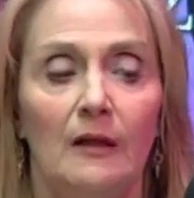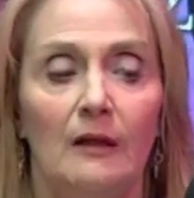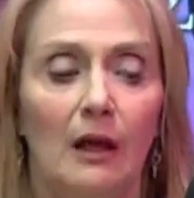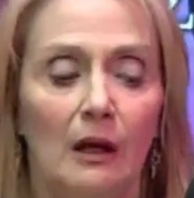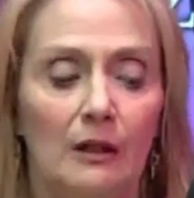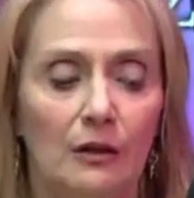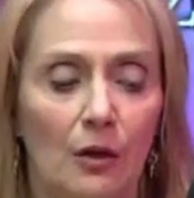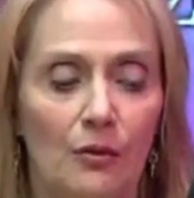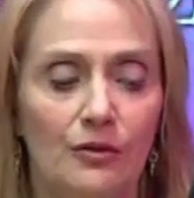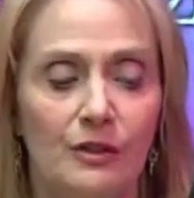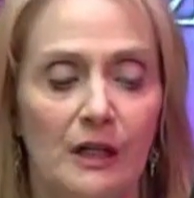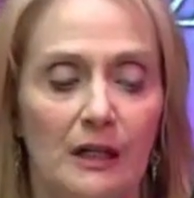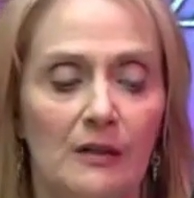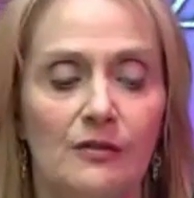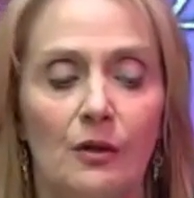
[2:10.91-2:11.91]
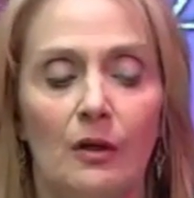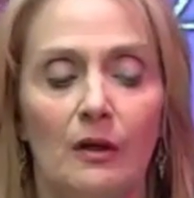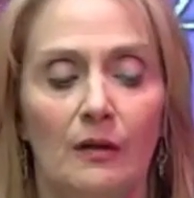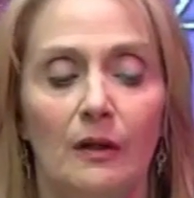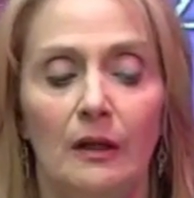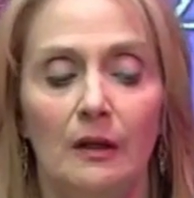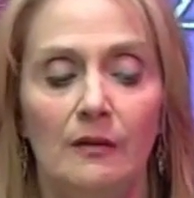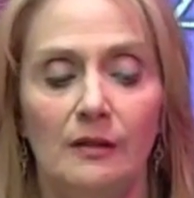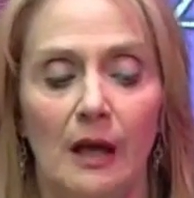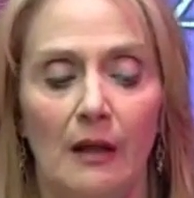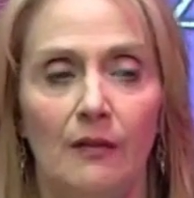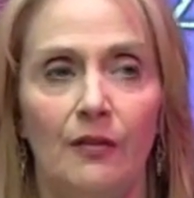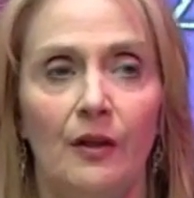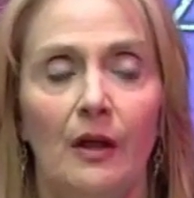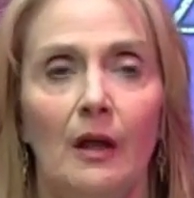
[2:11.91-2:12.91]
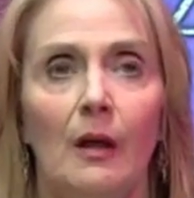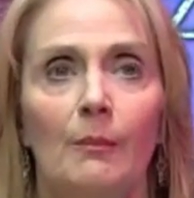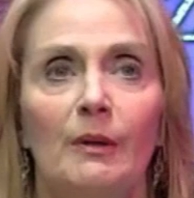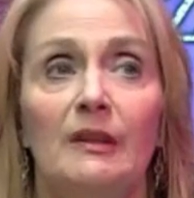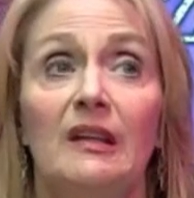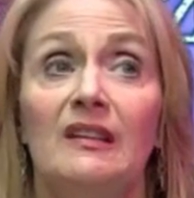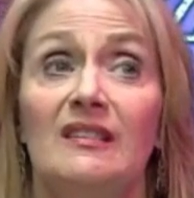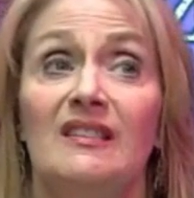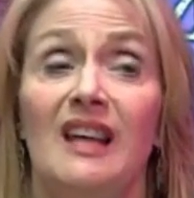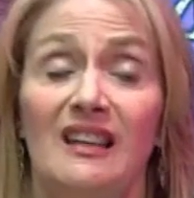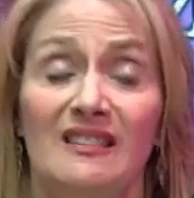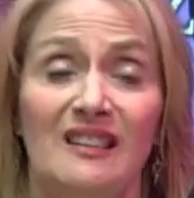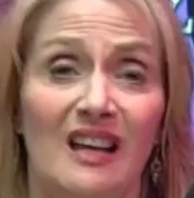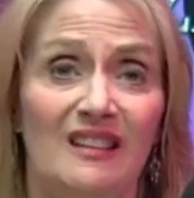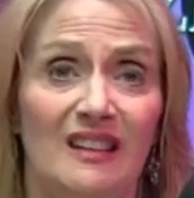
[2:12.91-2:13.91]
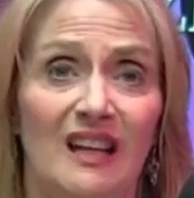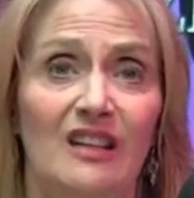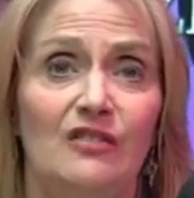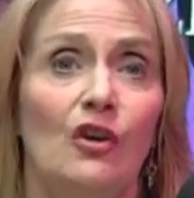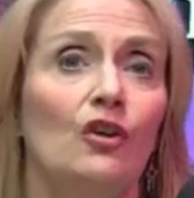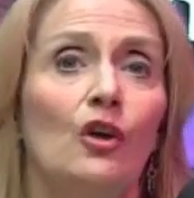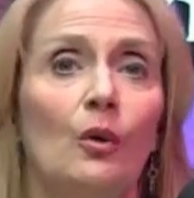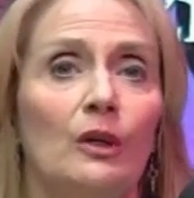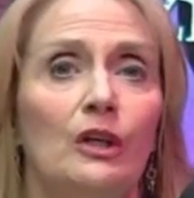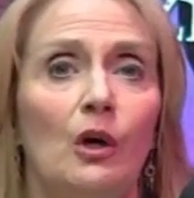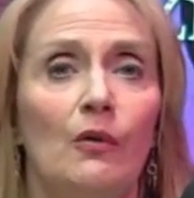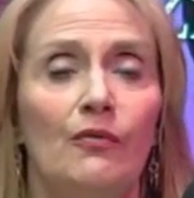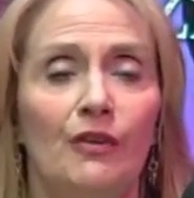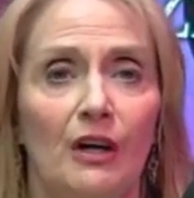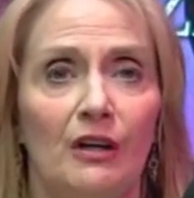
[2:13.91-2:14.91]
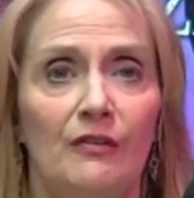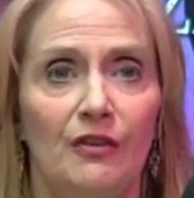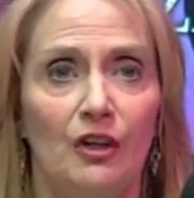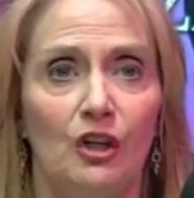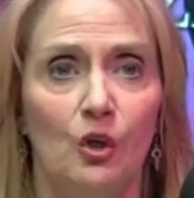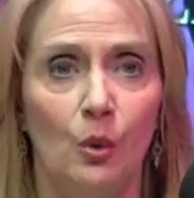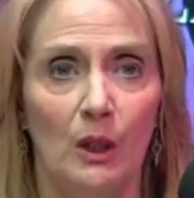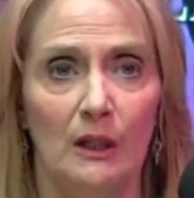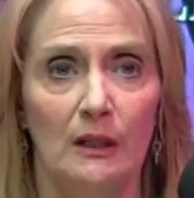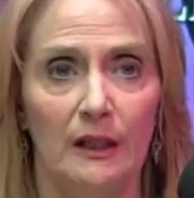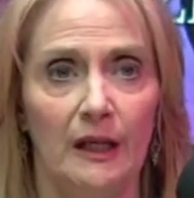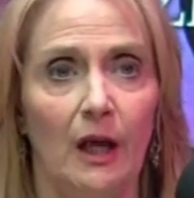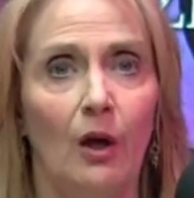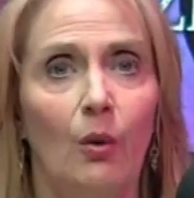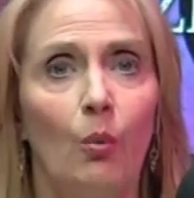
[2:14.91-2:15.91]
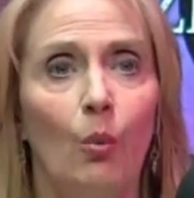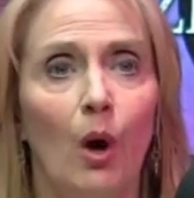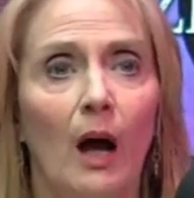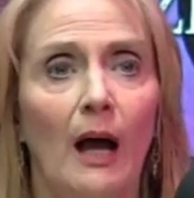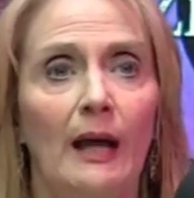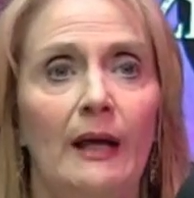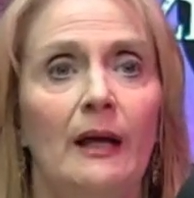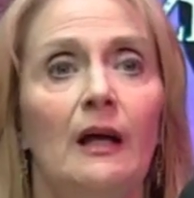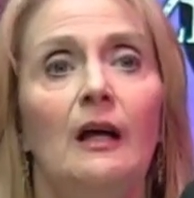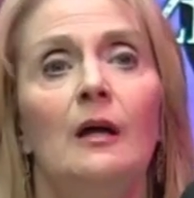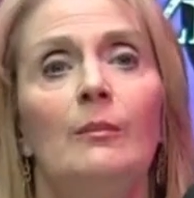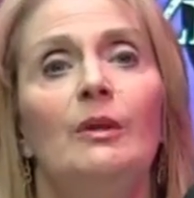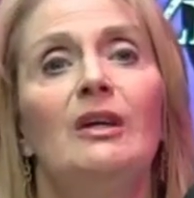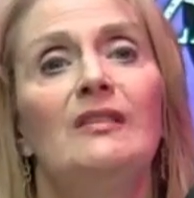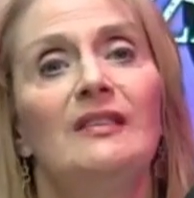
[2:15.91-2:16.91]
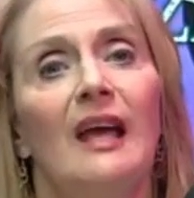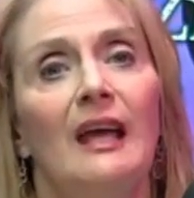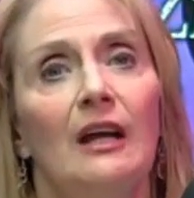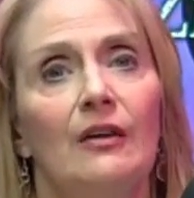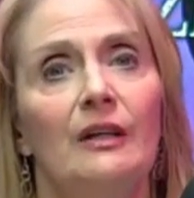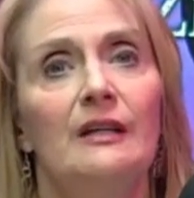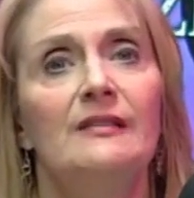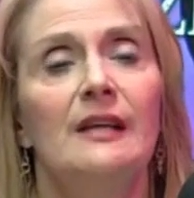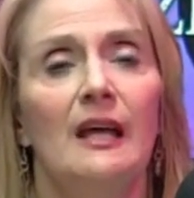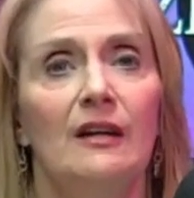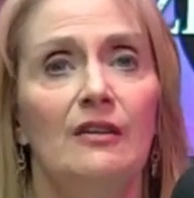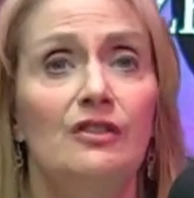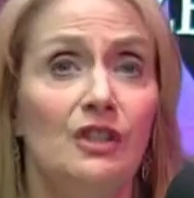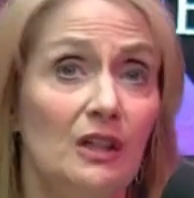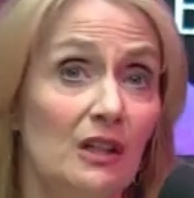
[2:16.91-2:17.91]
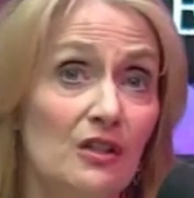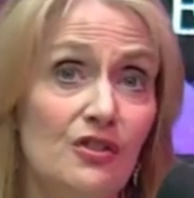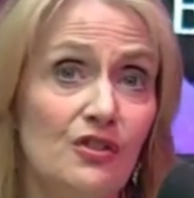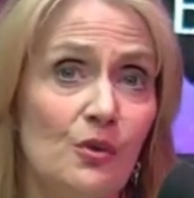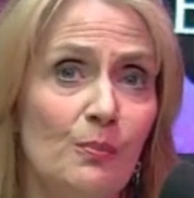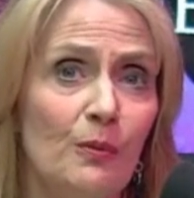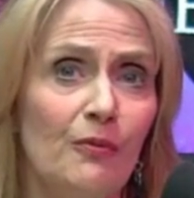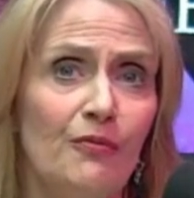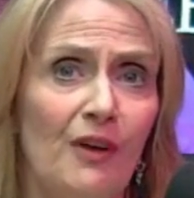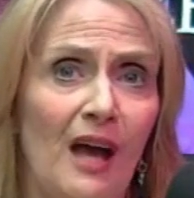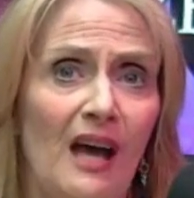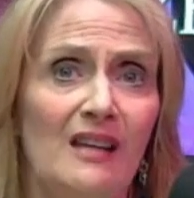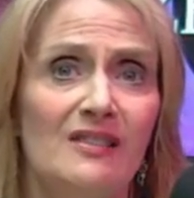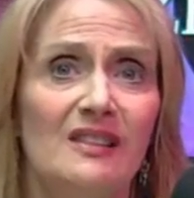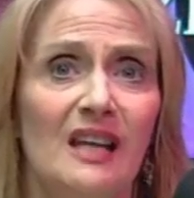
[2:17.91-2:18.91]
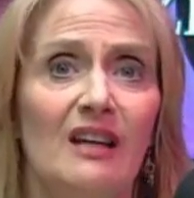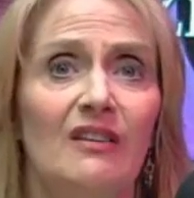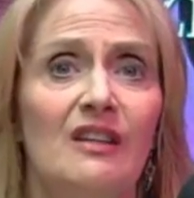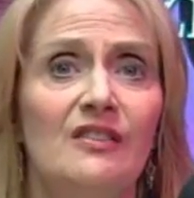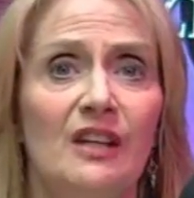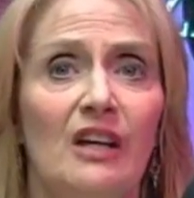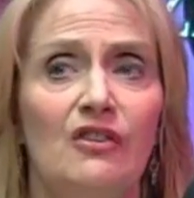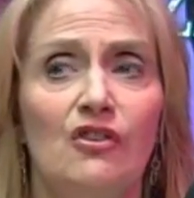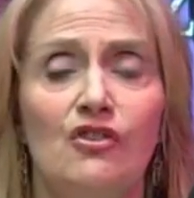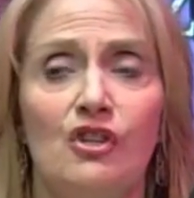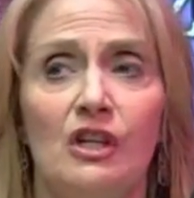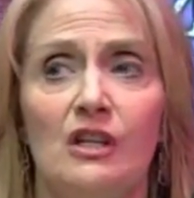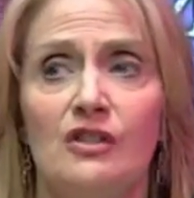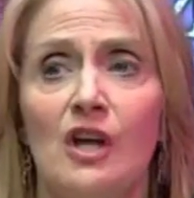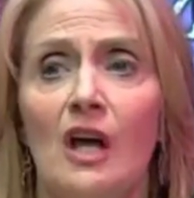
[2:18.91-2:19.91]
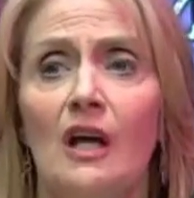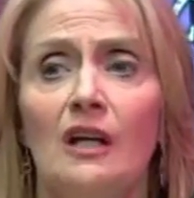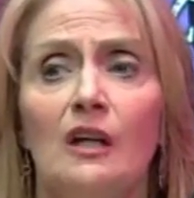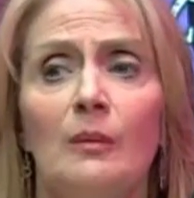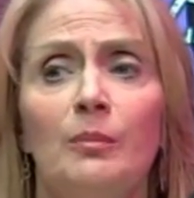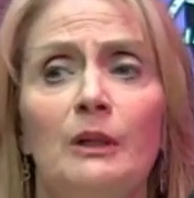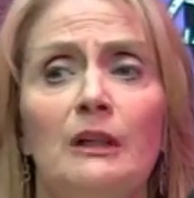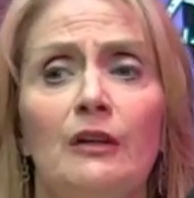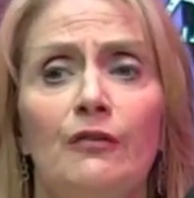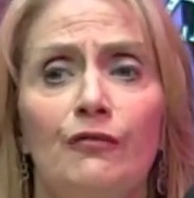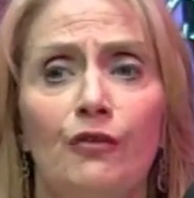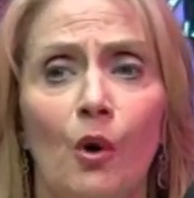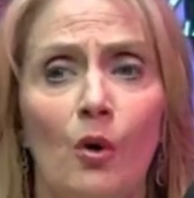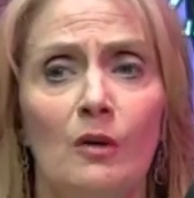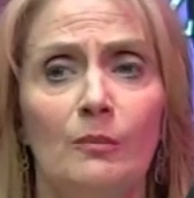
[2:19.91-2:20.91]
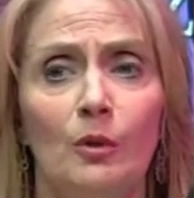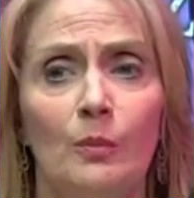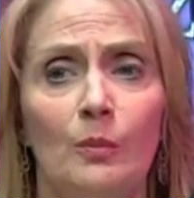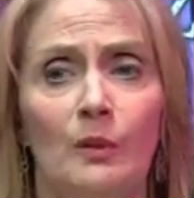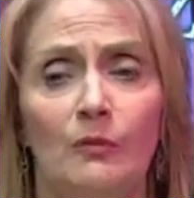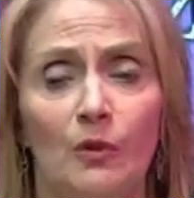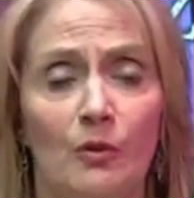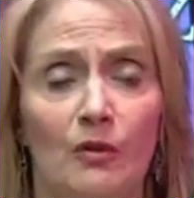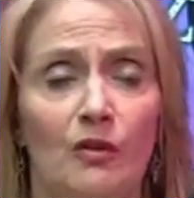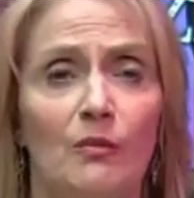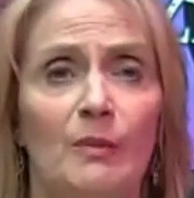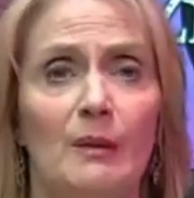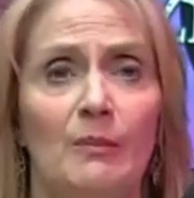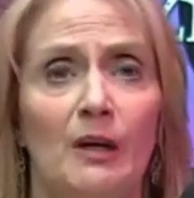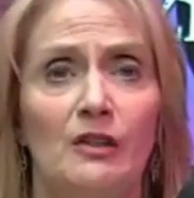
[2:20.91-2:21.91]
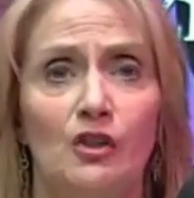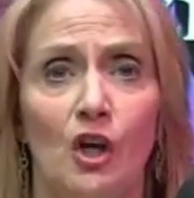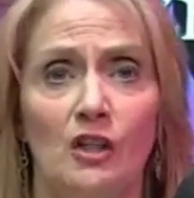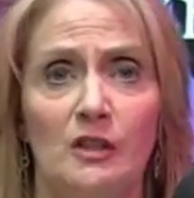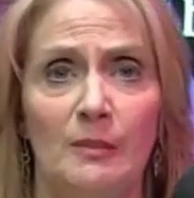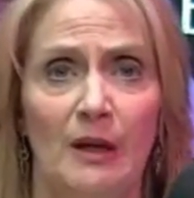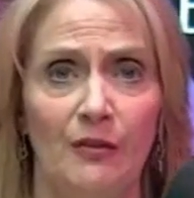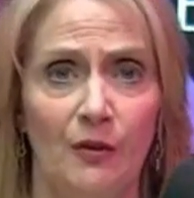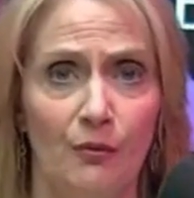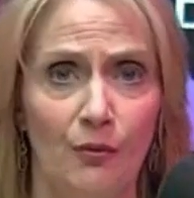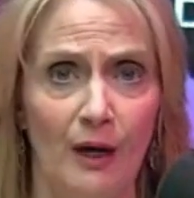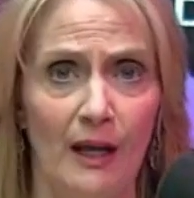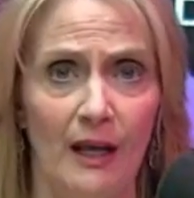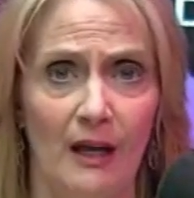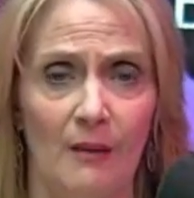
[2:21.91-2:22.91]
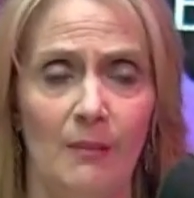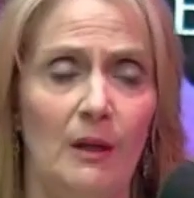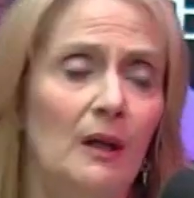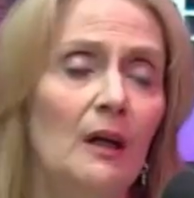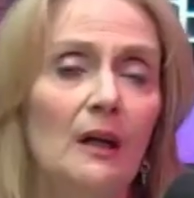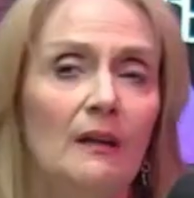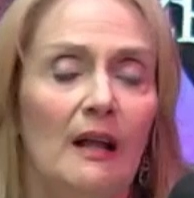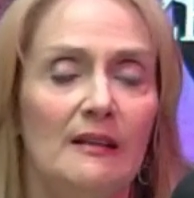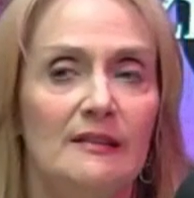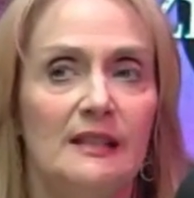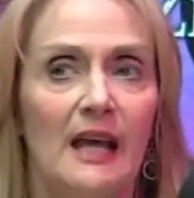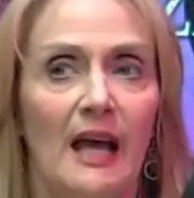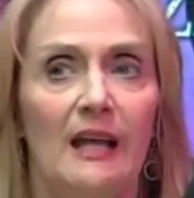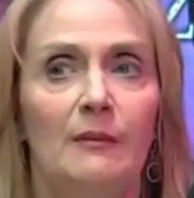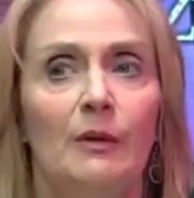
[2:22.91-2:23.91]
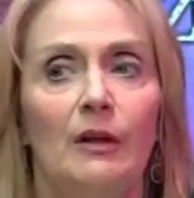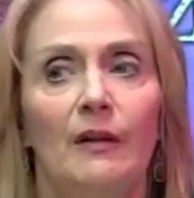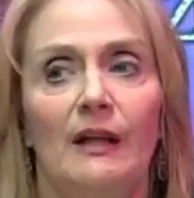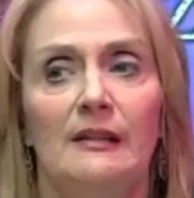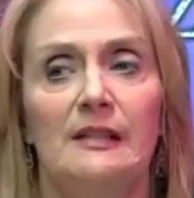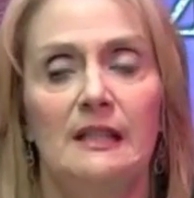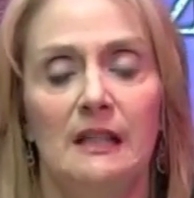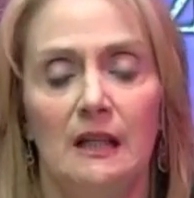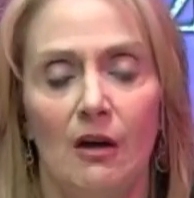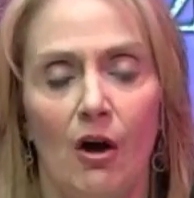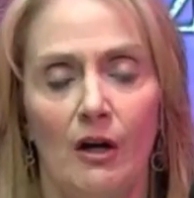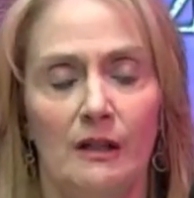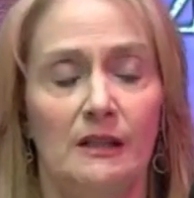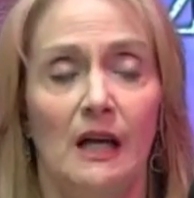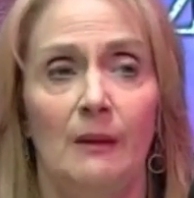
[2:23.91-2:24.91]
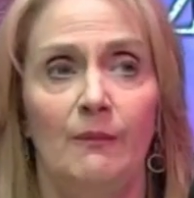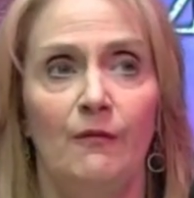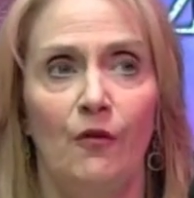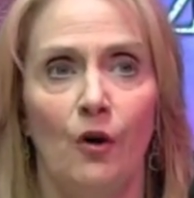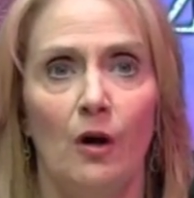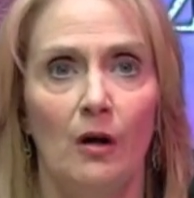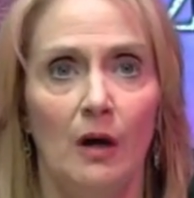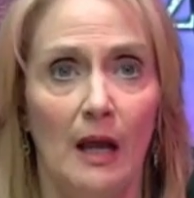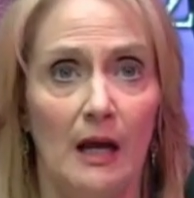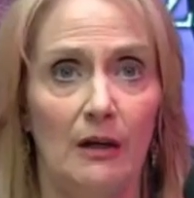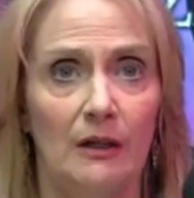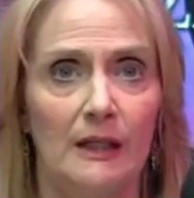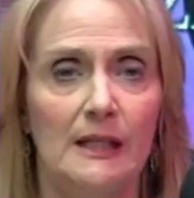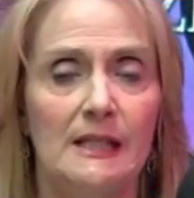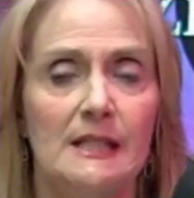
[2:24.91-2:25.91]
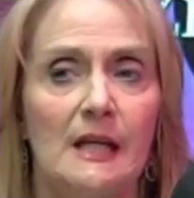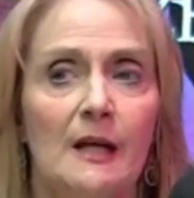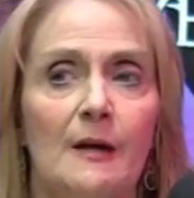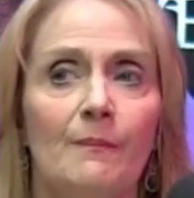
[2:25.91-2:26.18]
Now I know today is only the 10th, but this next 10 days are going to go very, very quickly. Why? Because Aries energy is super fast. Aries energy is completely forward moving. Remember, I talked about the ram. That's the animal, that's the archetype for Aries.